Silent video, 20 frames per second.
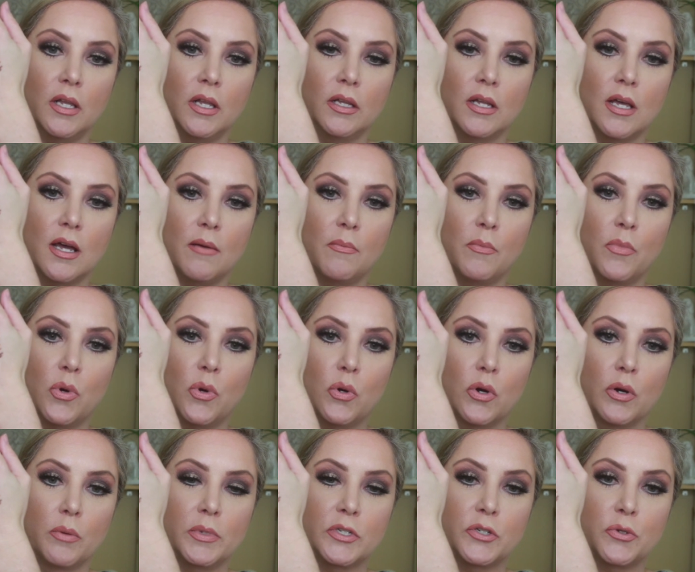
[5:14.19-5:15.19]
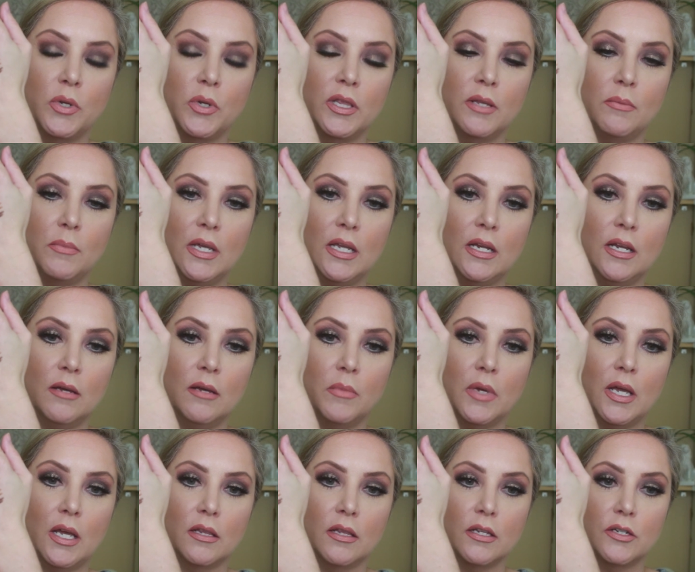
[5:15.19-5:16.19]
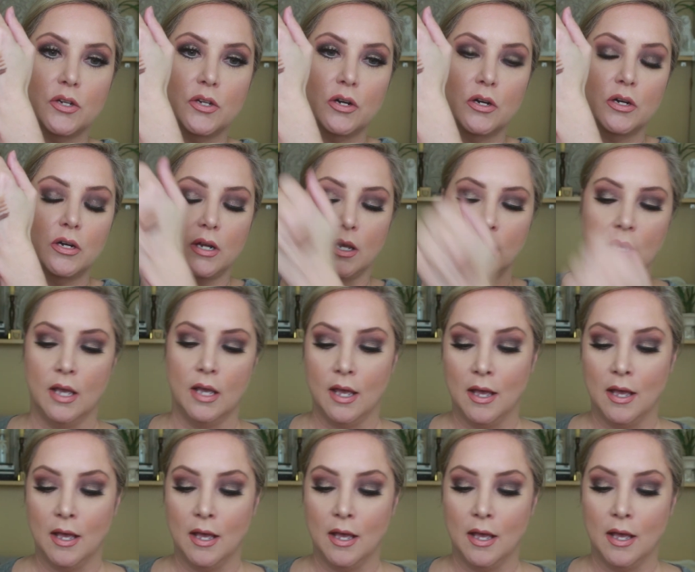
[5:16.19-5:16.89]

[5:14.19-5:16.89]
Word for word: a lot more between the medium and the dark.